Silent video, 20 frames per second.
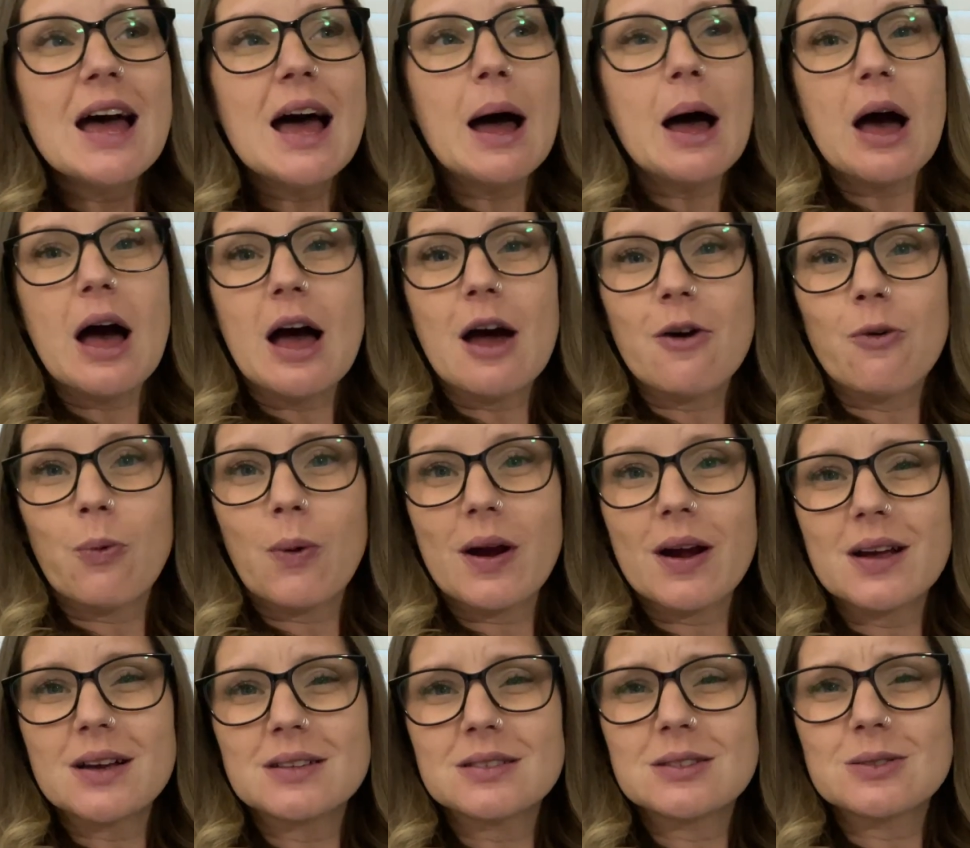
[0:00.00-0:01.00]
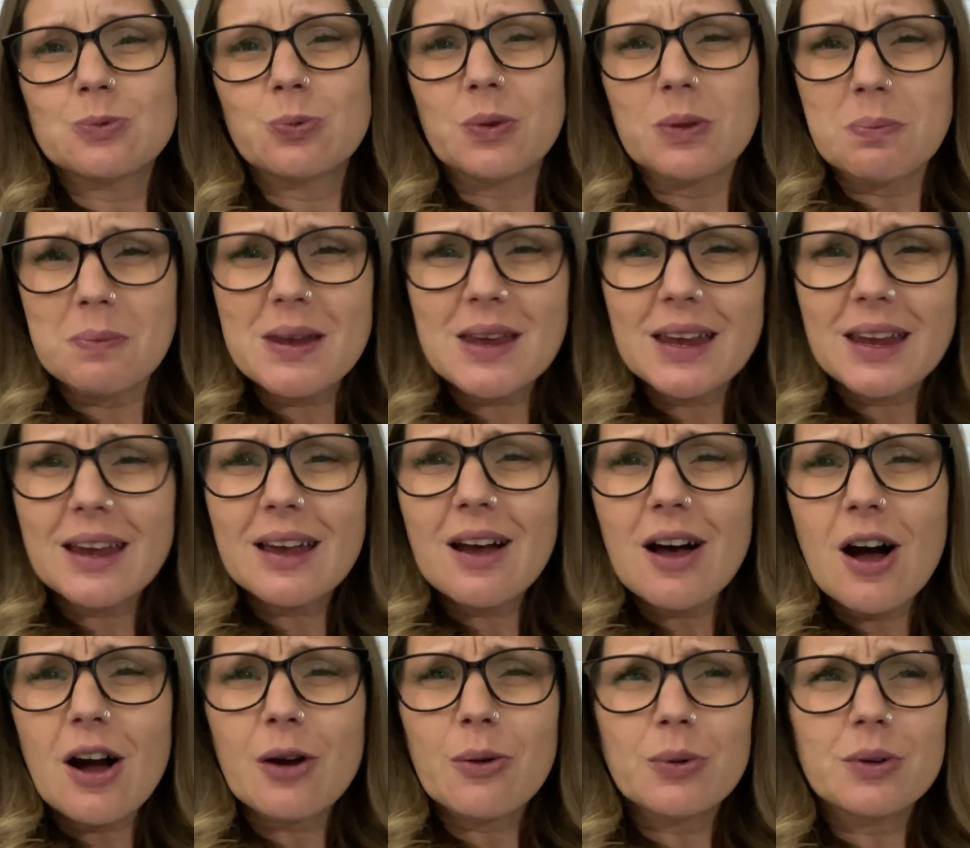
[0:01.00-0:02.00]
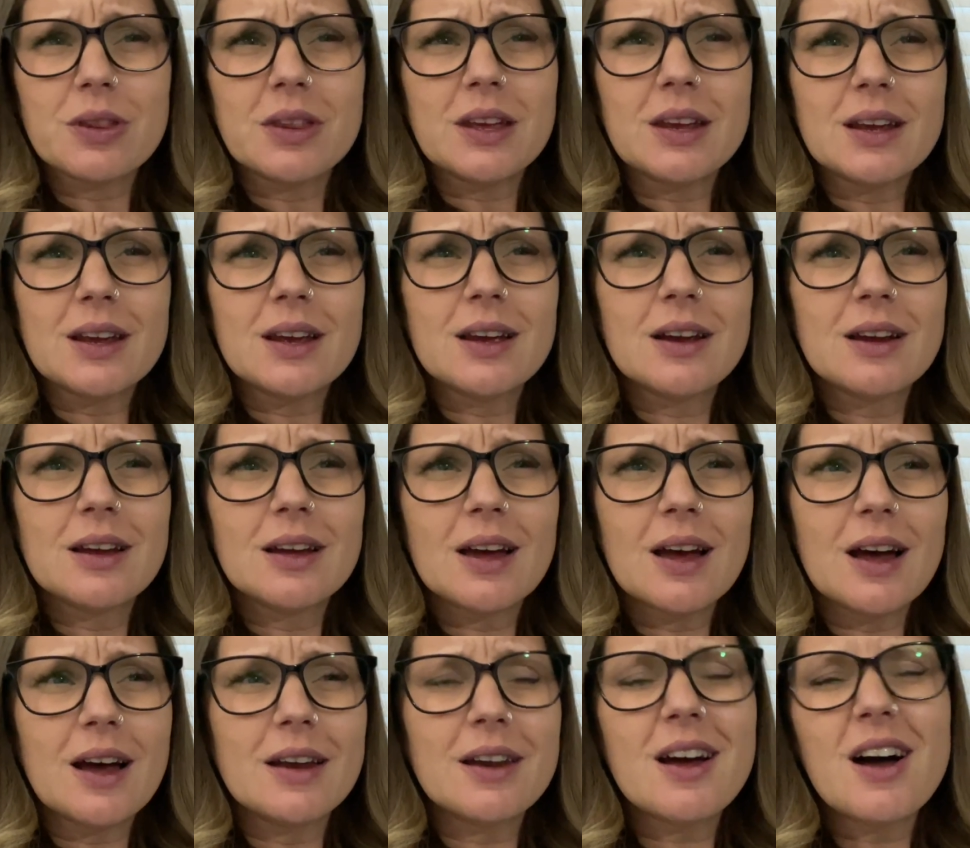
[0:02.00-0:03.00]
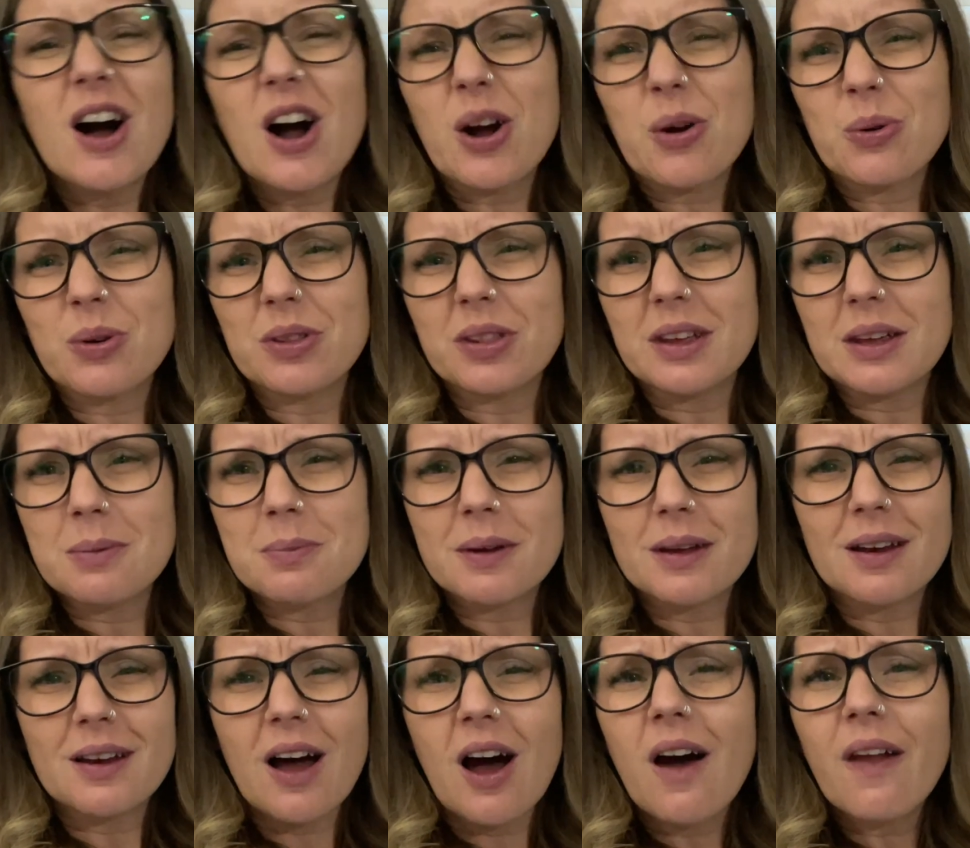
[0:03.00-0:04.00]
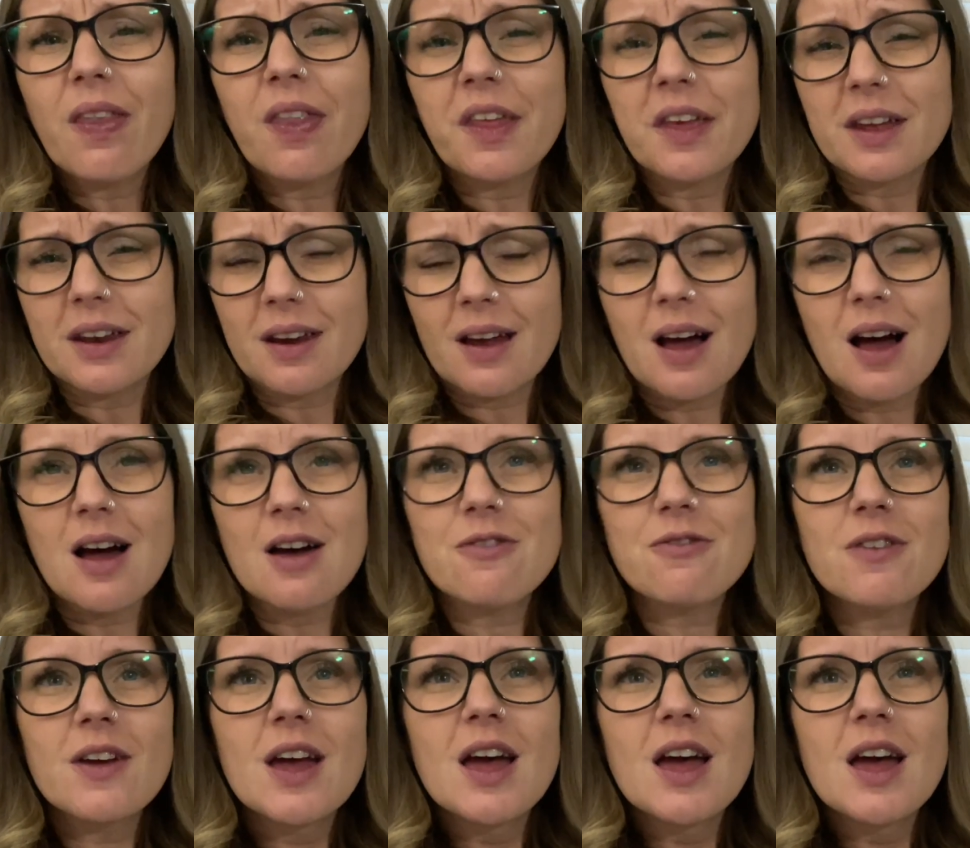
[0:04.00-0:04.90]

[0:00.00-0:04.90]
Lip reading: Whereas with me, not awkwardly, but oddly enough,